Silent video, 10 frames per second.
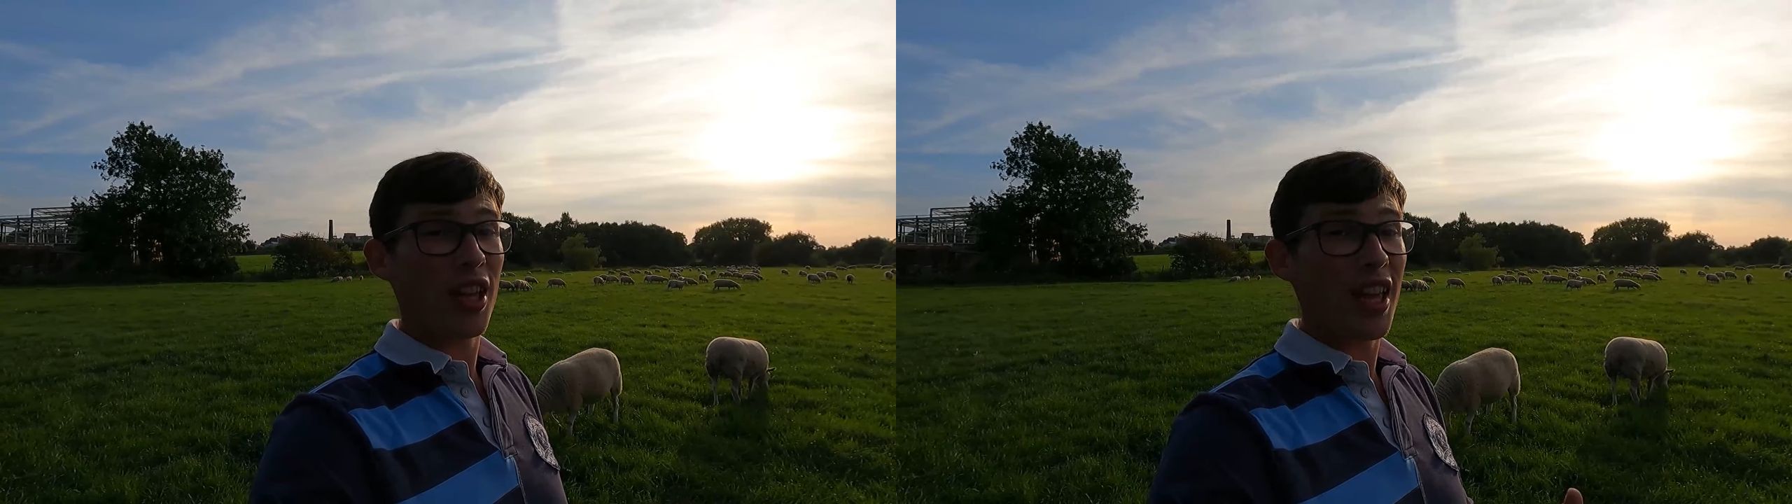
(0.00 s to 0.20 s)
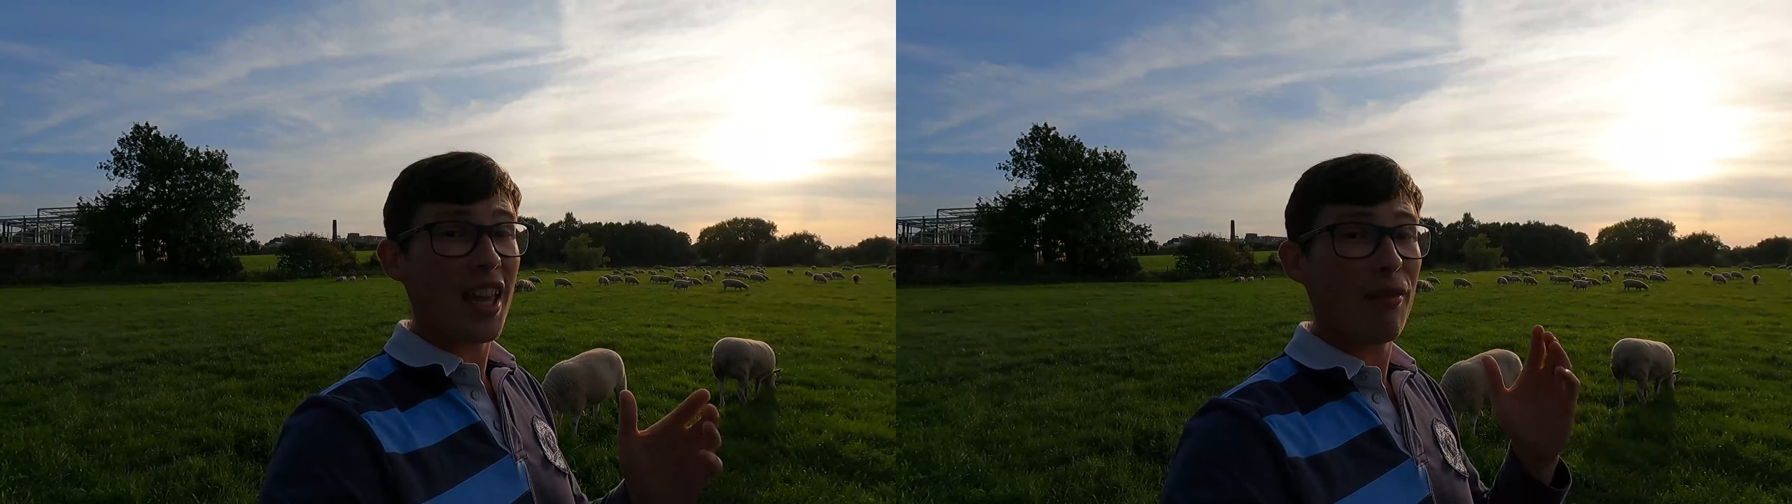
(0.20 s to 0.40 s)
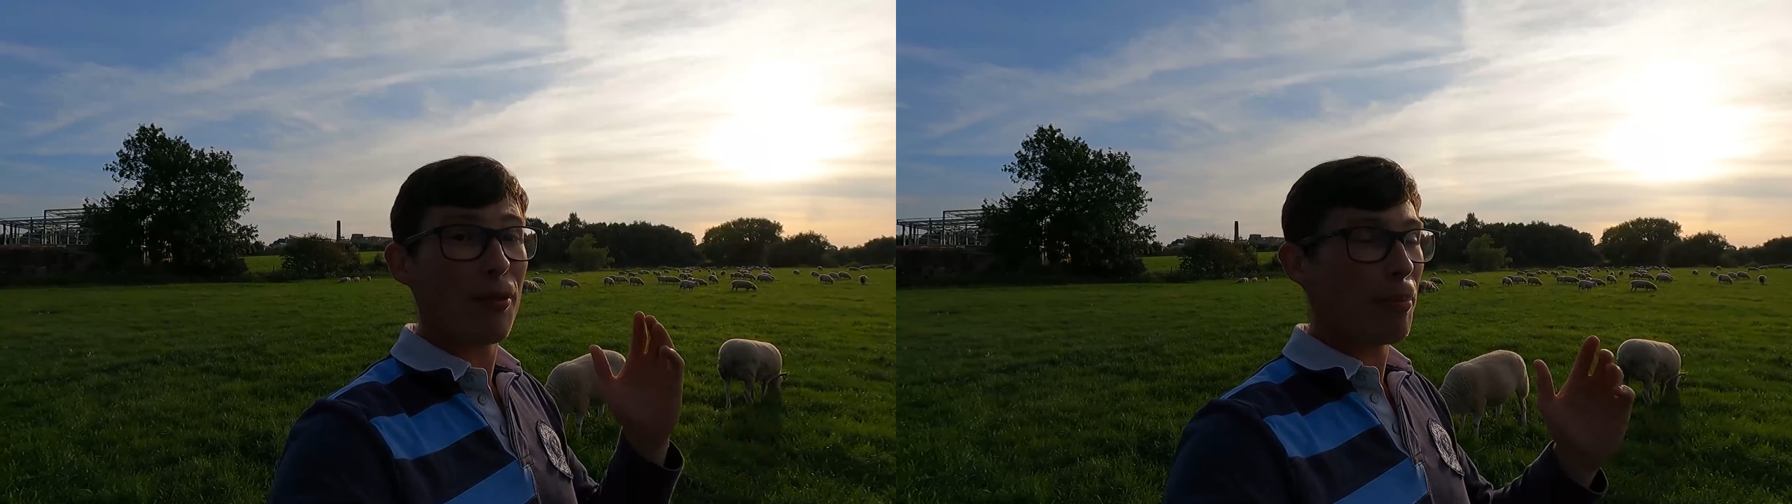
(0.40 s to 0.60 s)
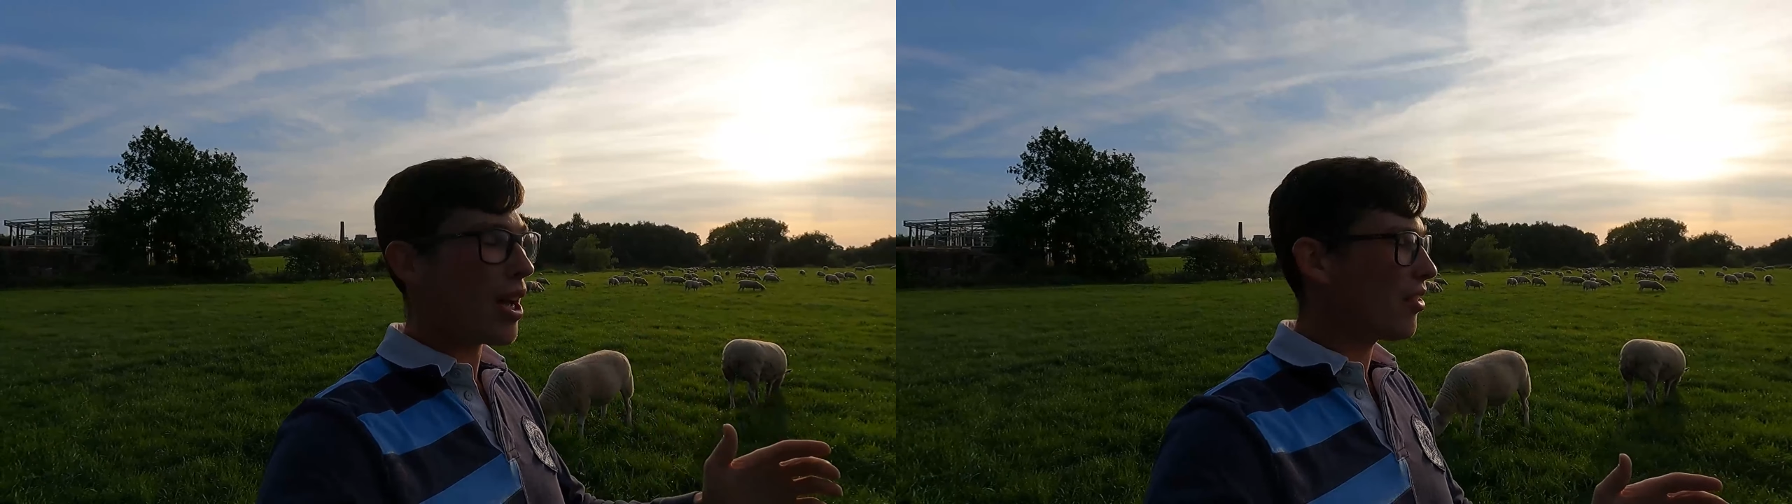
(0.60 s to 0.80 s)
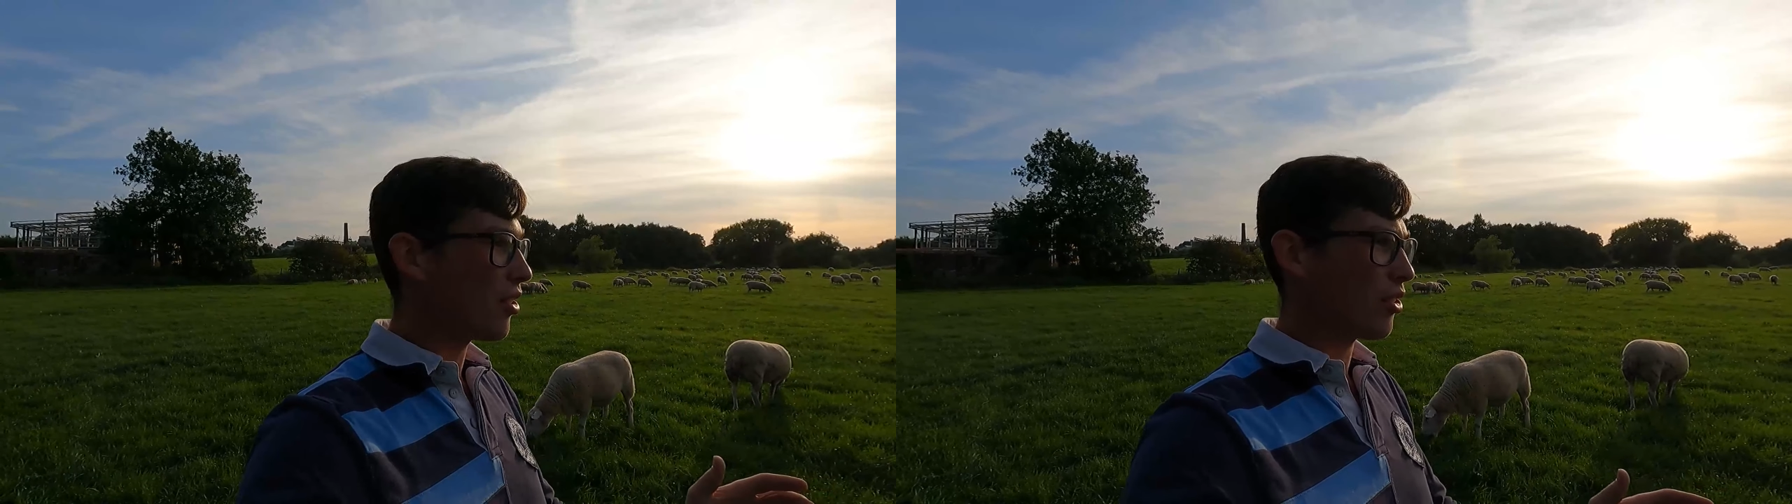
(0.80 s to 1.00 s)
heat even
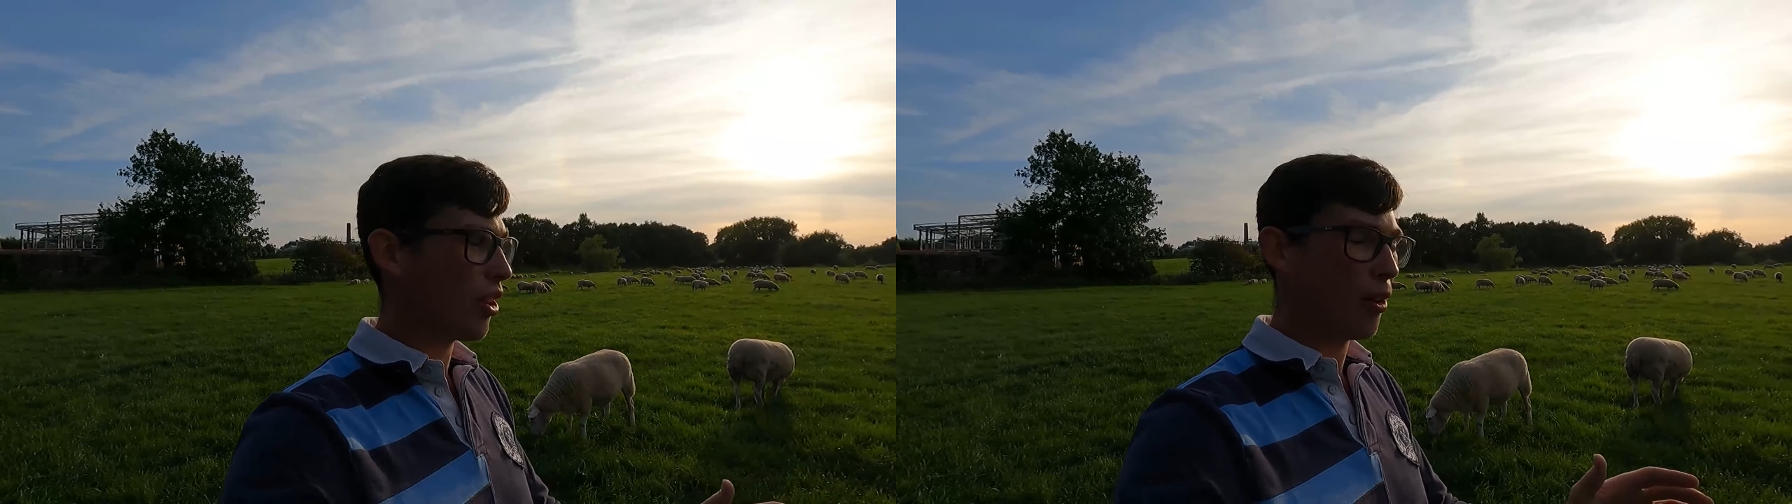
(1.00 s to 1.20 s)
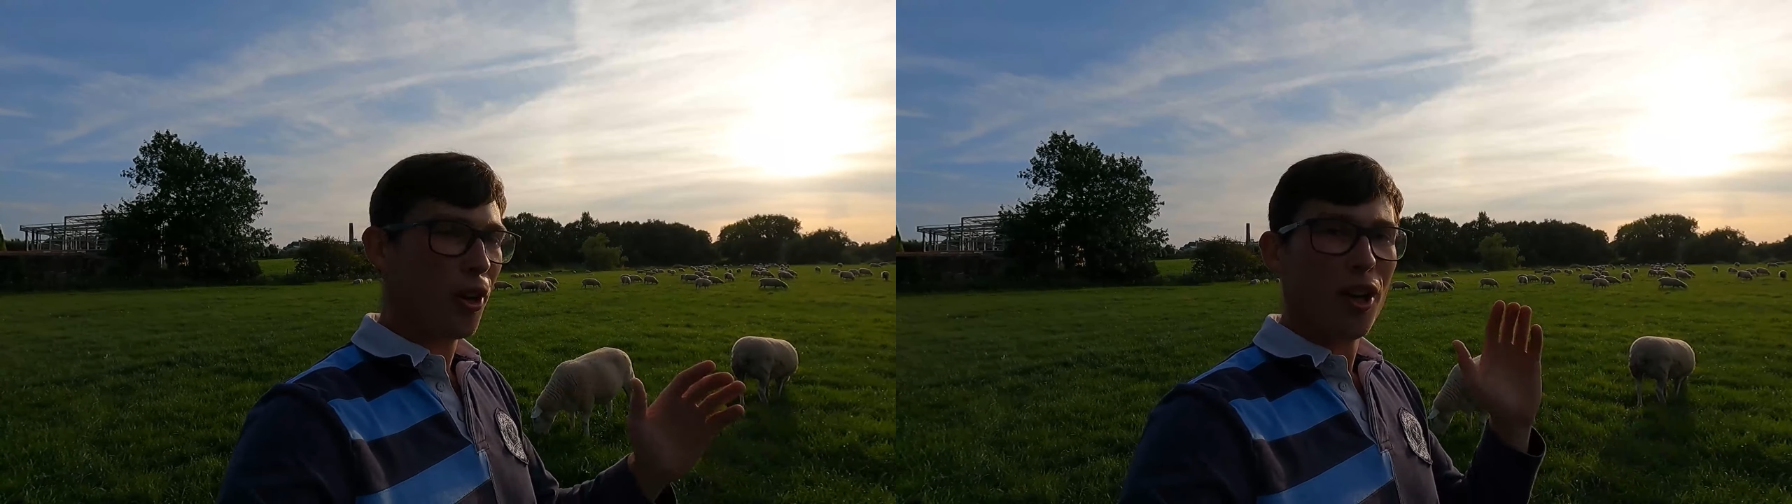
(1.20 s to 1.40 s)
better so